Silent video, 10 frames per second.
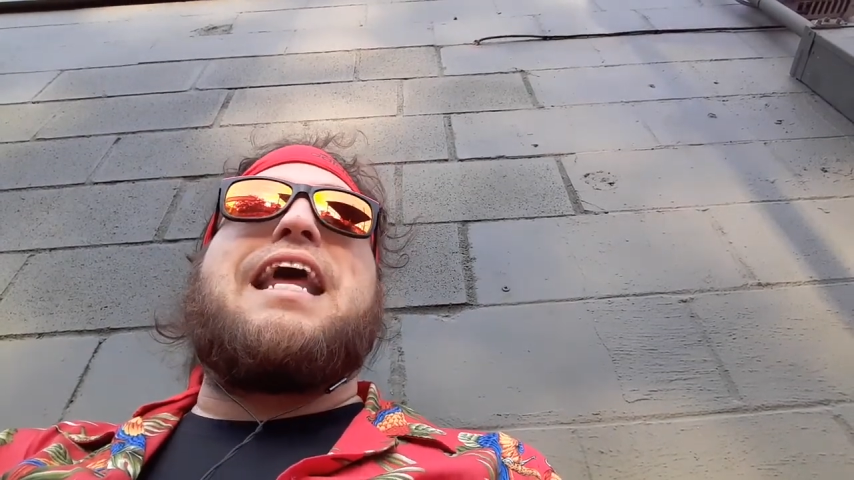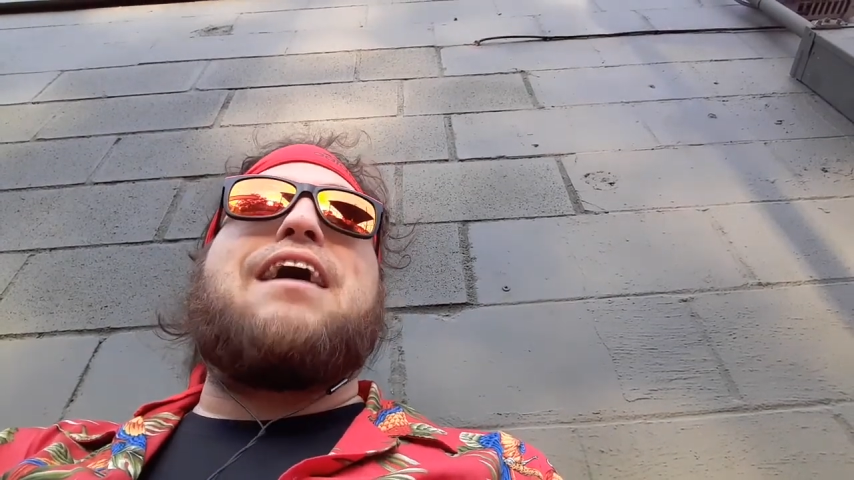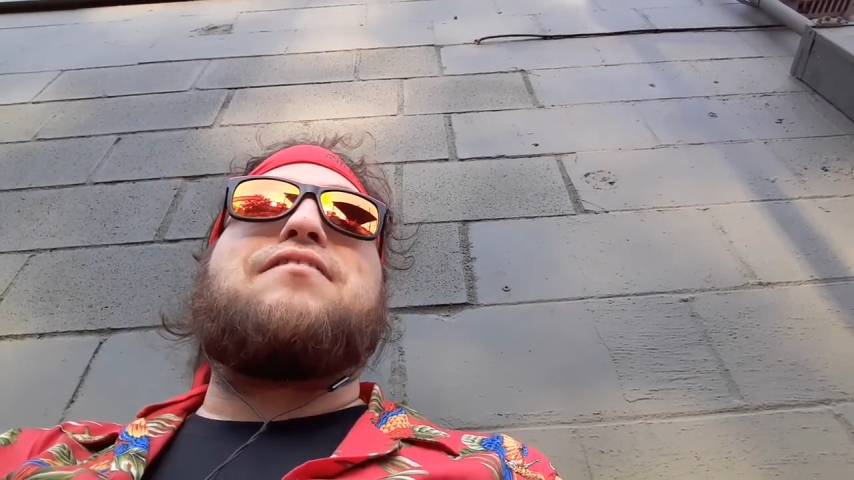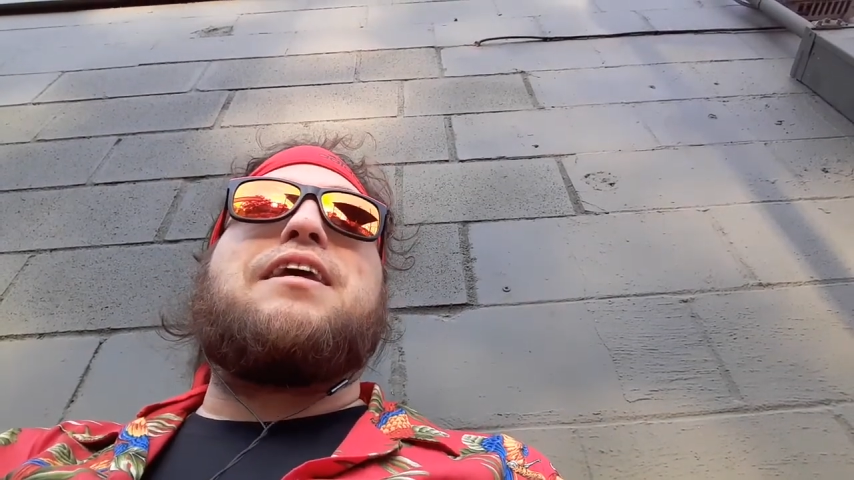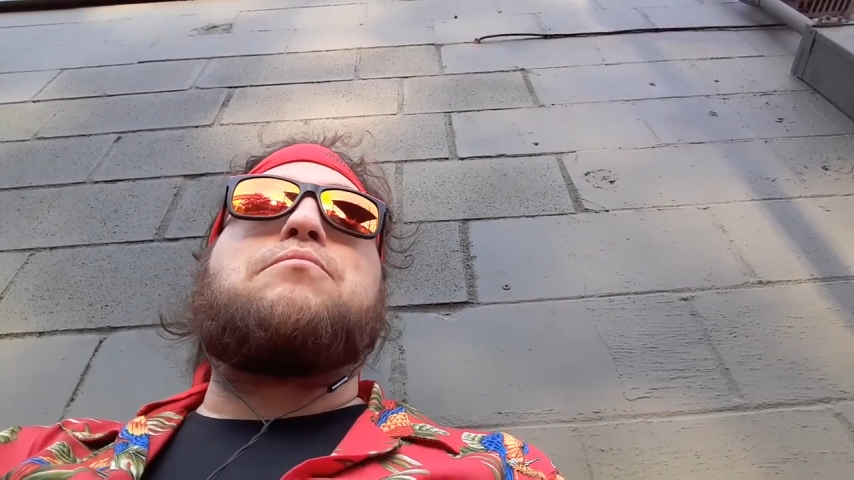
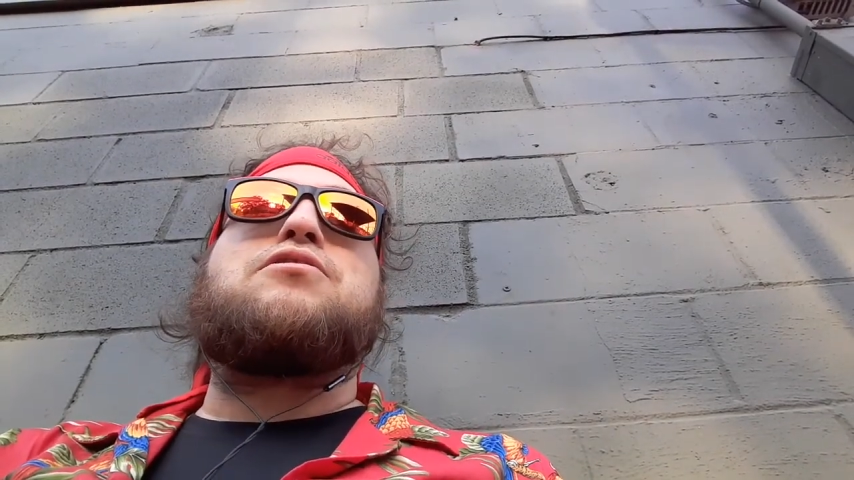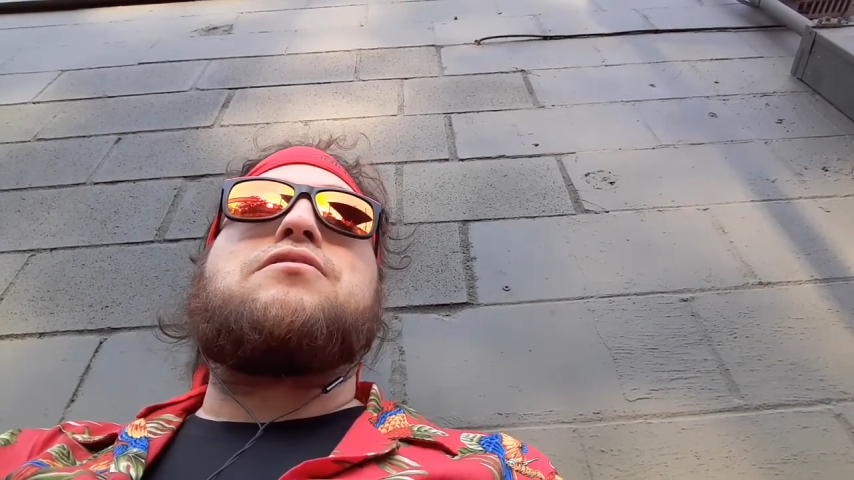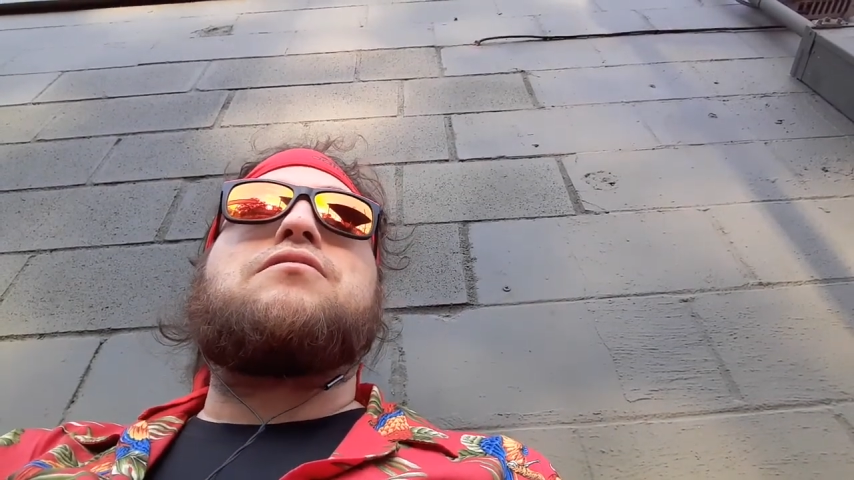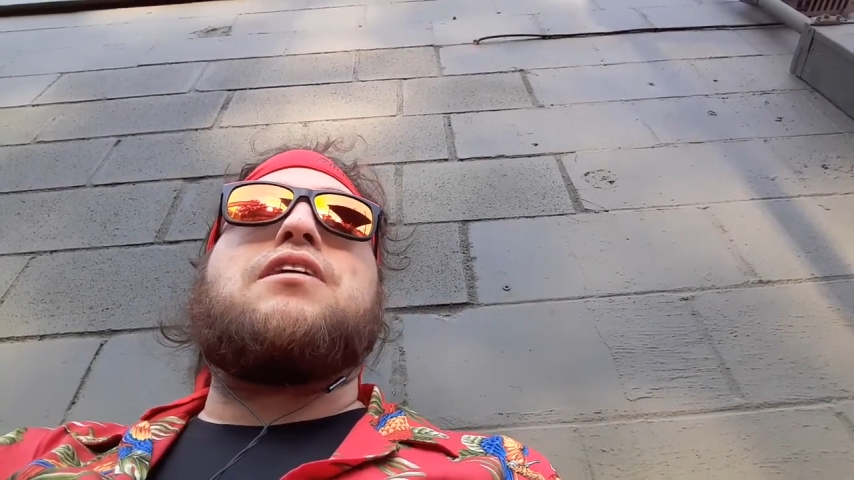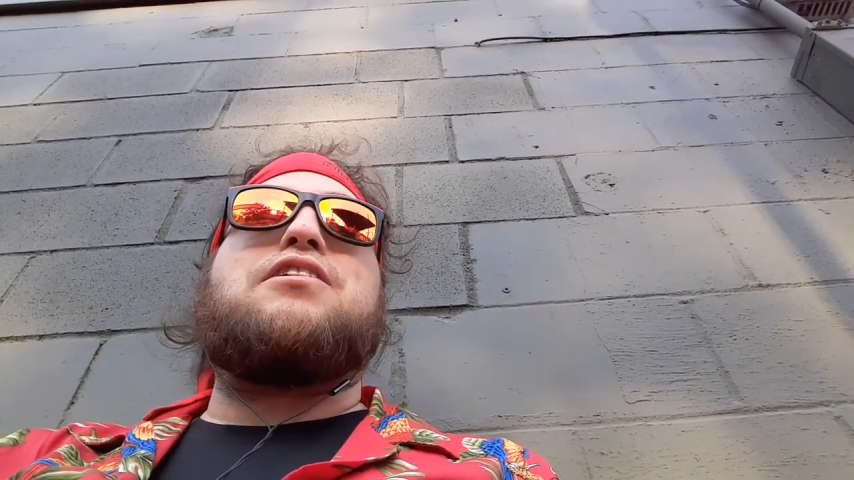have names.
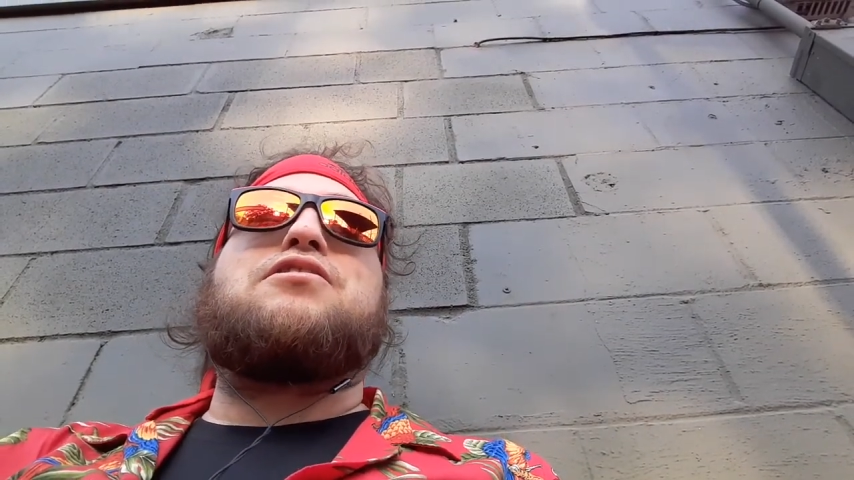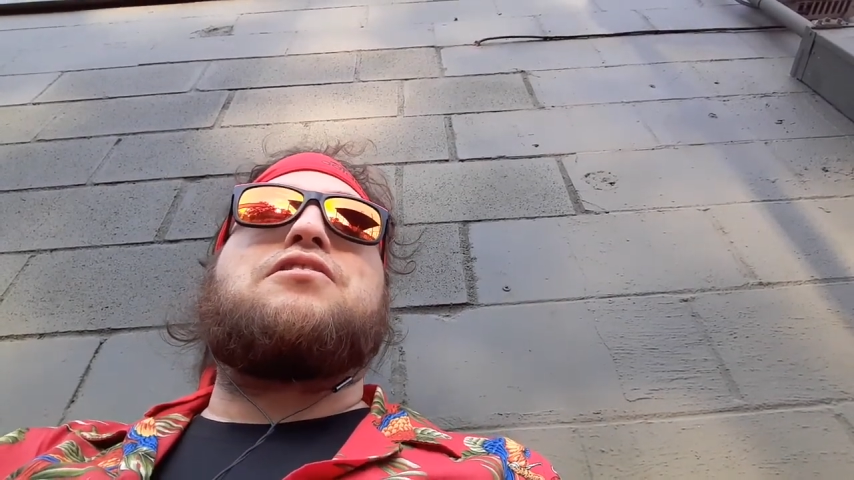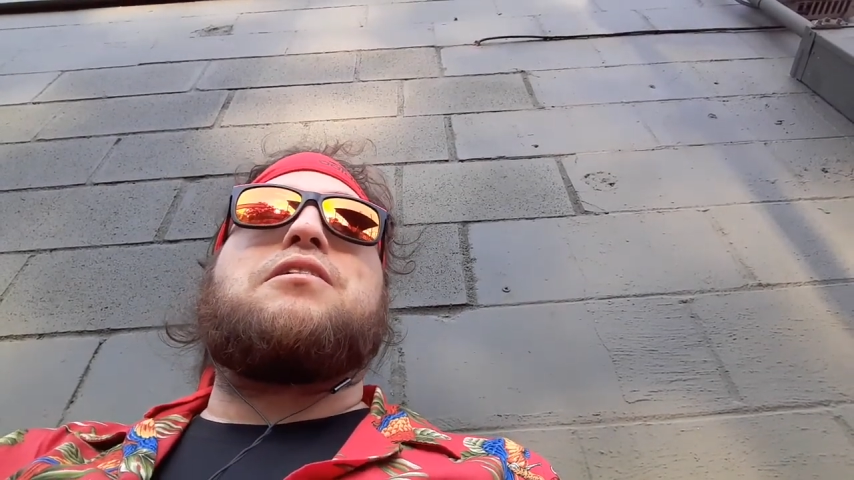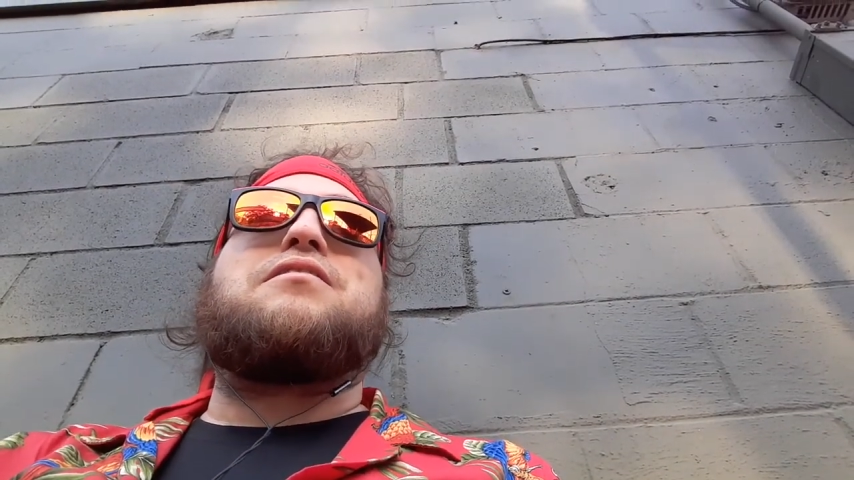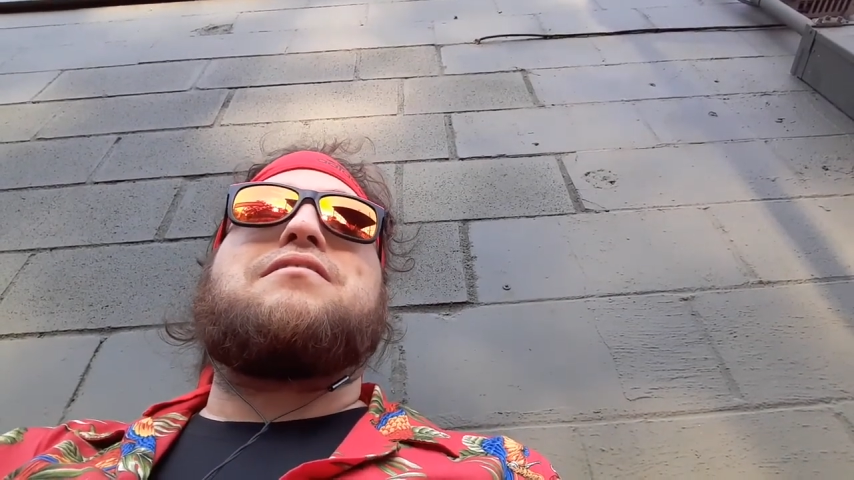They just like,